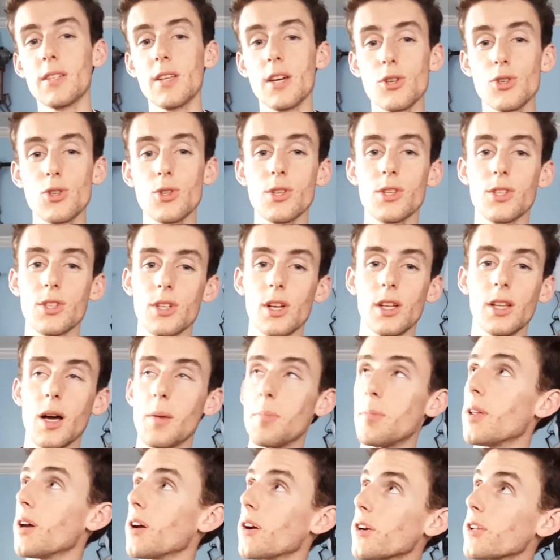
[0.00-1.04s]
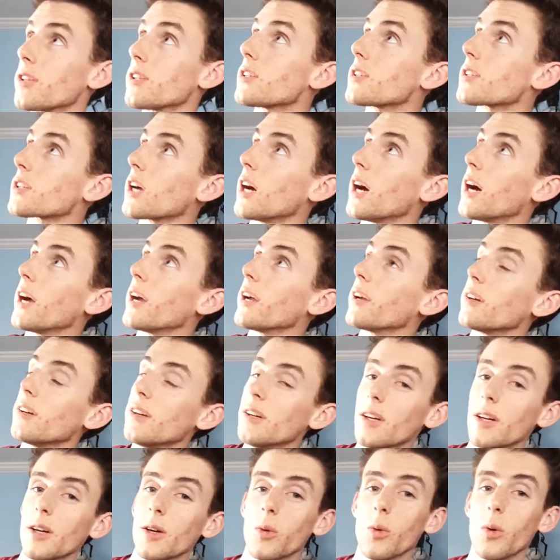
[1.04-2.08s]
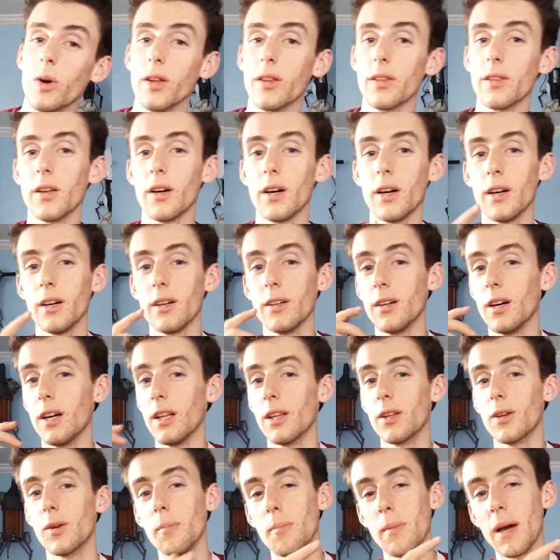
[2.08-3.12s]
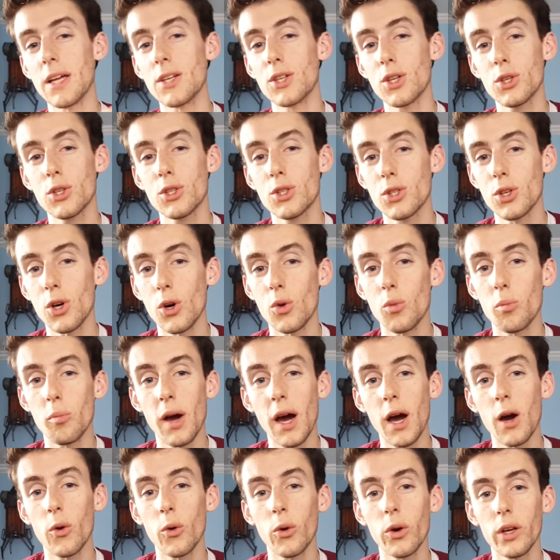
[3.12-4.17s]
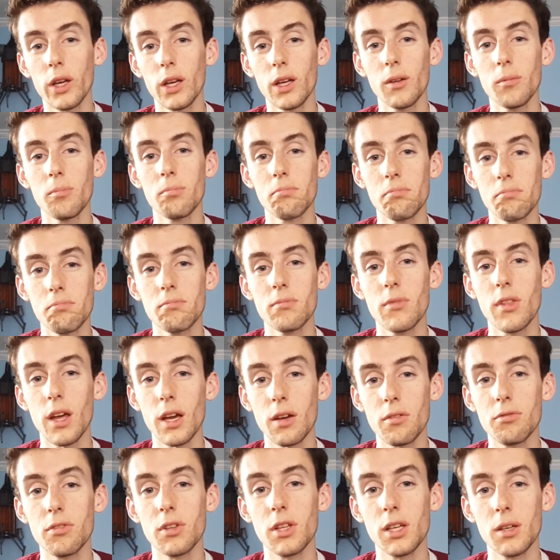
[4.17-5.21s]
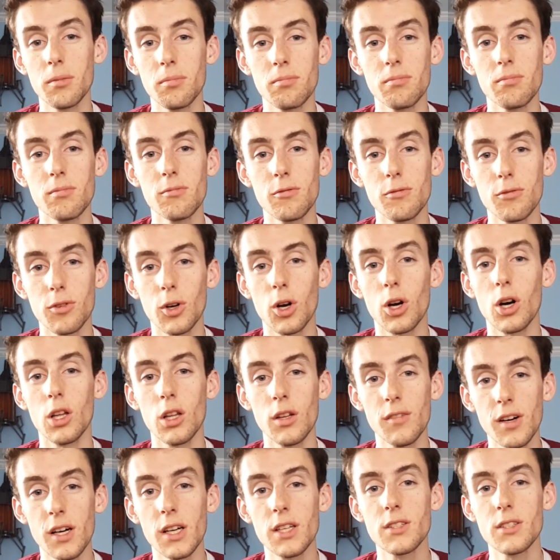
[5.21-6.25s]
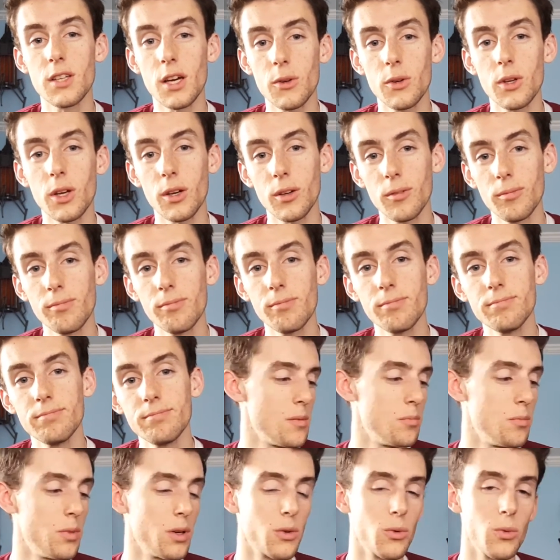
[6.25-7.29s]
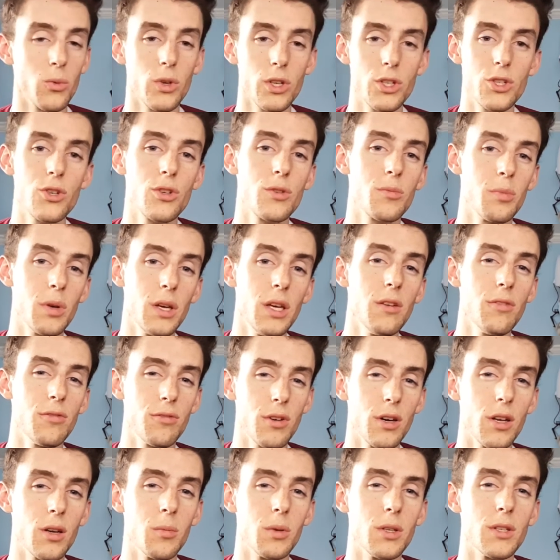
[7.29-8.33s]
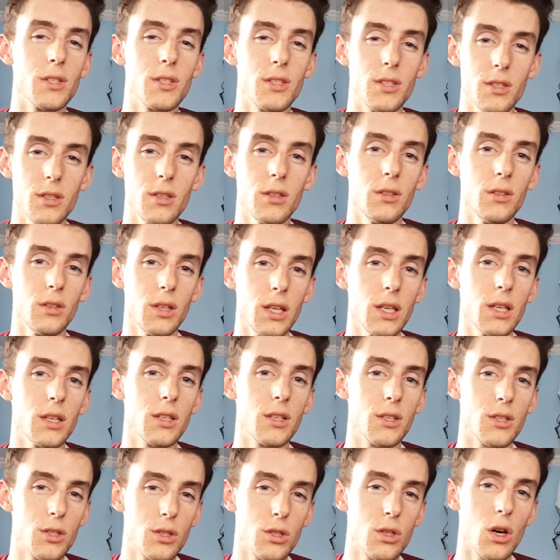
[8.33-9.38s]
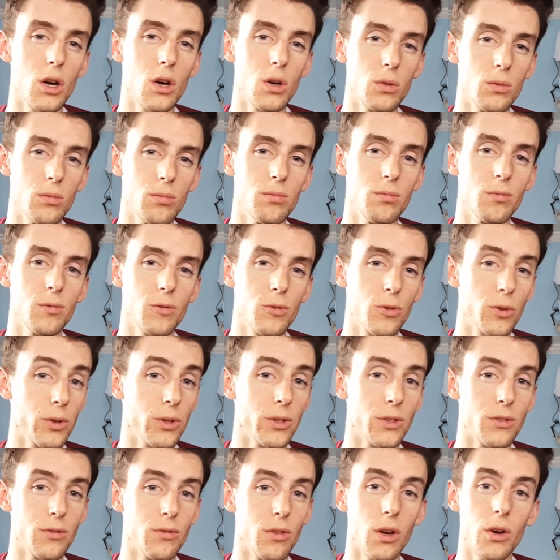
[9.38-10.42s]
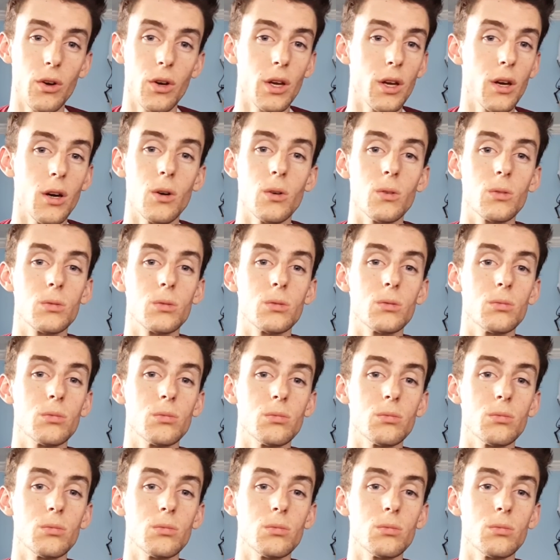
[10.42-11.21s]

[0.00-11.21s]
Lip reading: Station is still up there in the sky with a little magic stone powering it, thankfully, for all of us down here. But Richard P. Feynman still needed a stone for his very own.